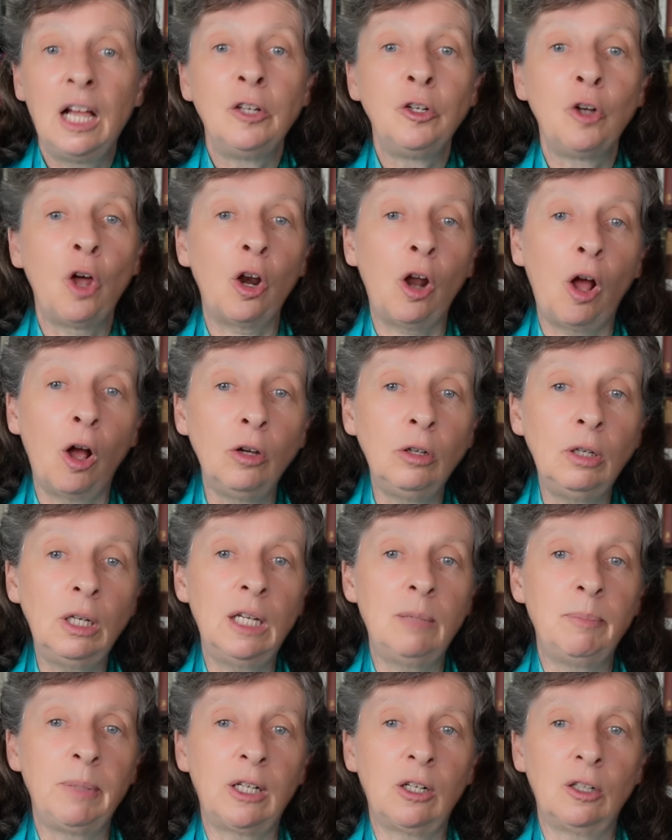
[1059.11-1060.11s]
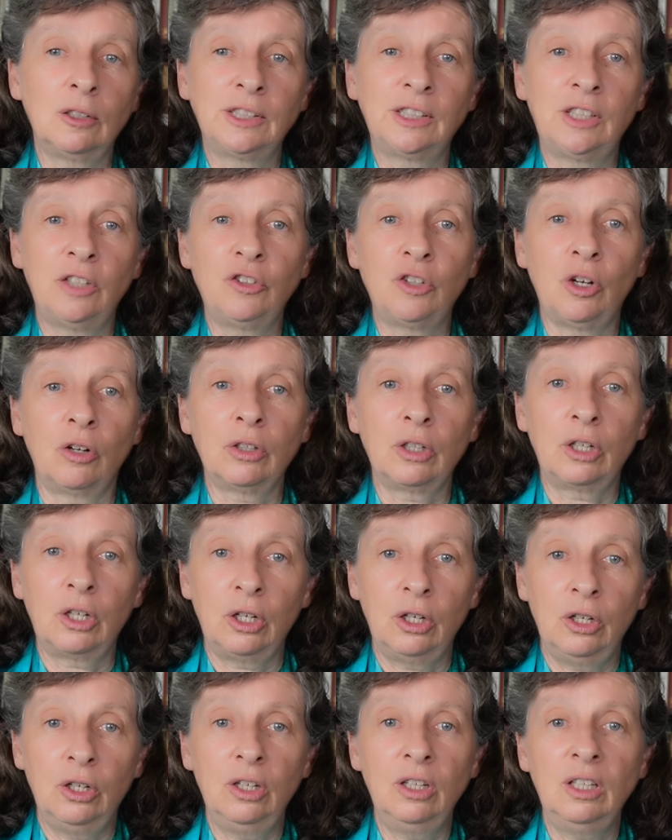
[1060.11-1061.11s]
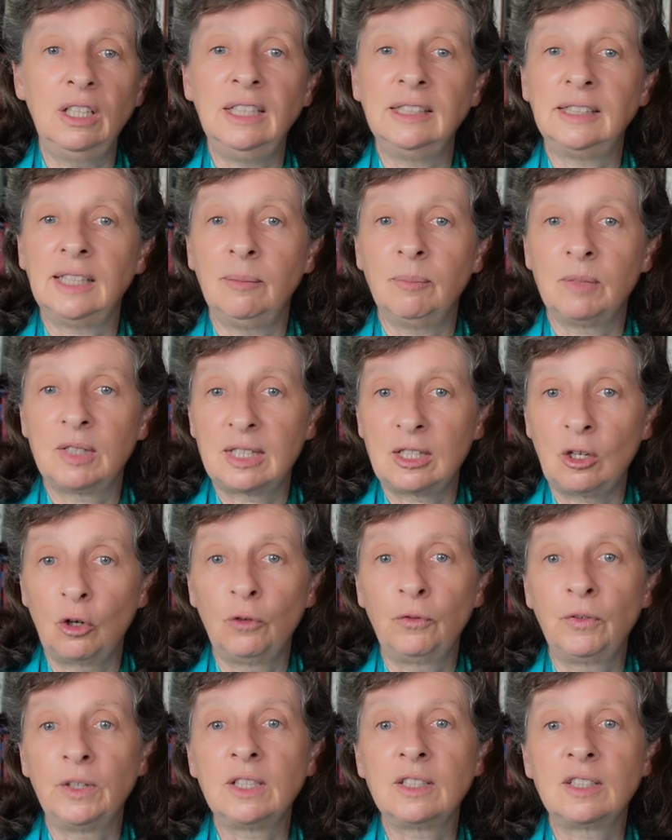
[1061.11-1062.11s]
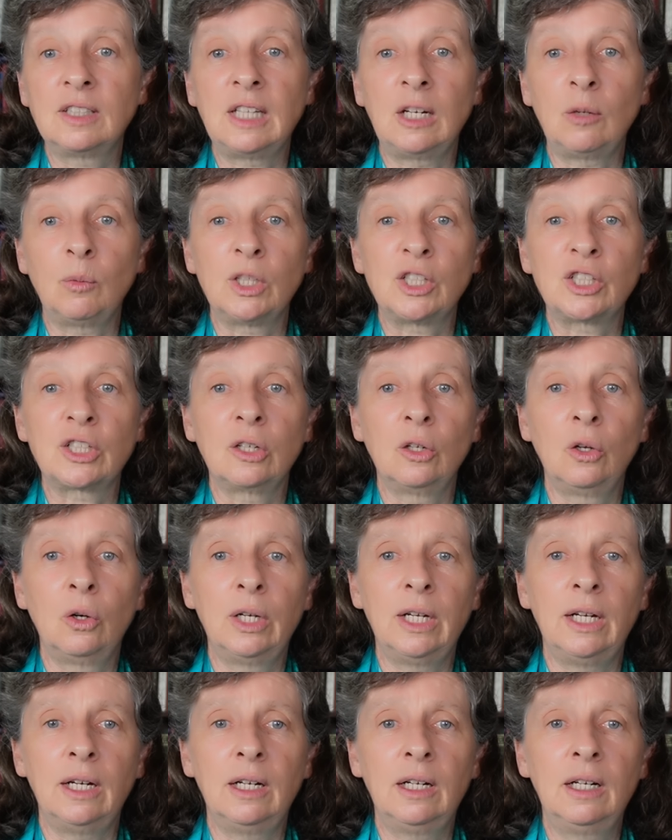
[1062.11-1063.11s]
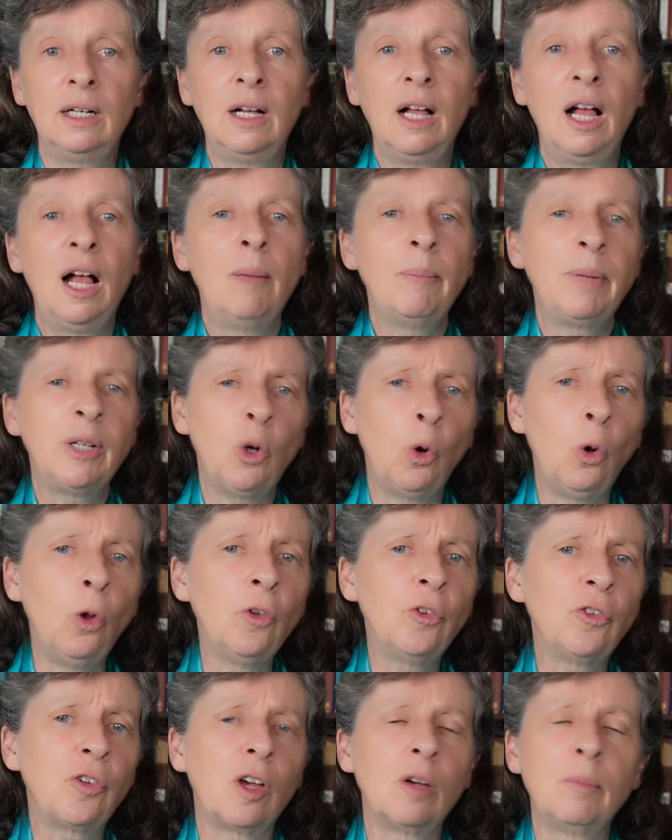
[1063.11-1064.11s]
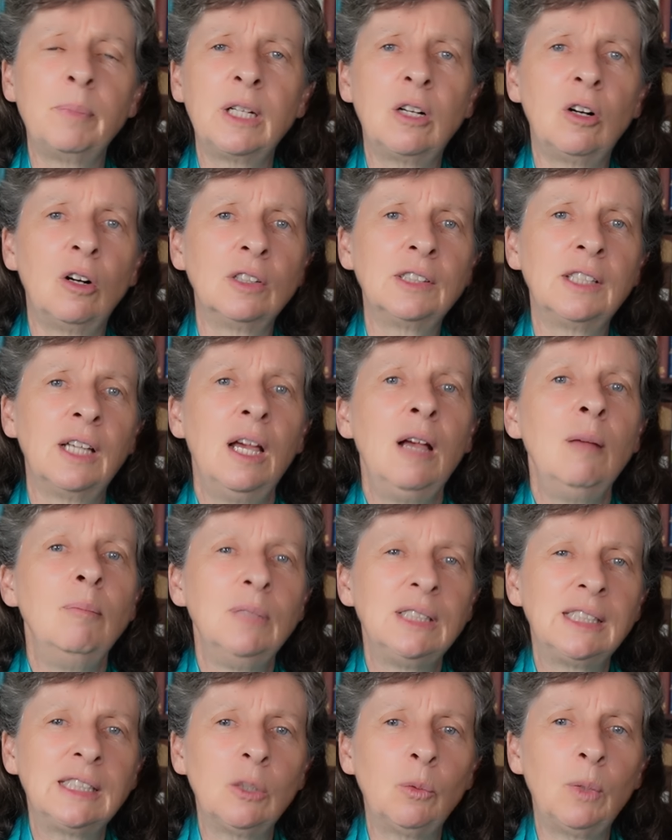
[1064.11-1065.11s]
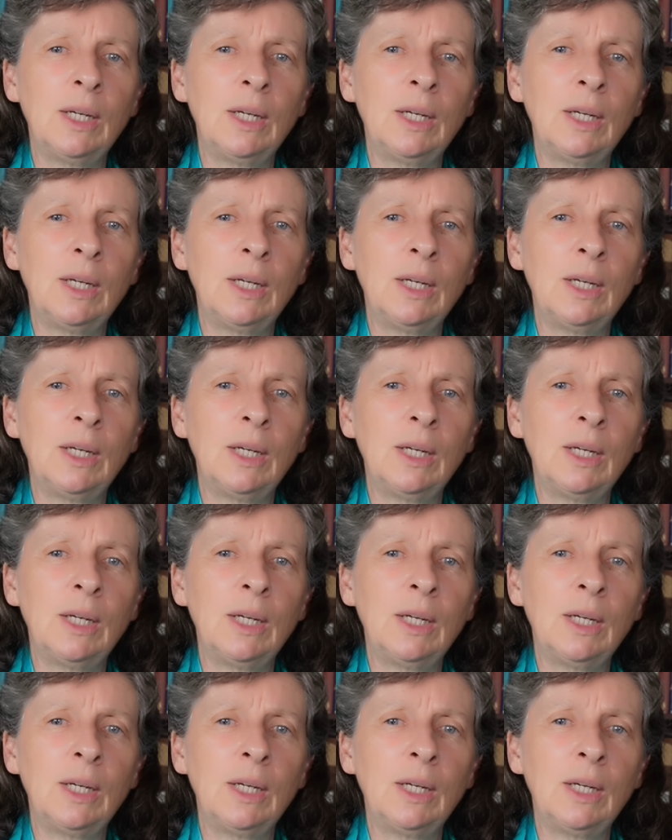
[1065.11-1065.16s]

not only because Sir John Kerr is himself a distinguished lawyer, but also because Mr.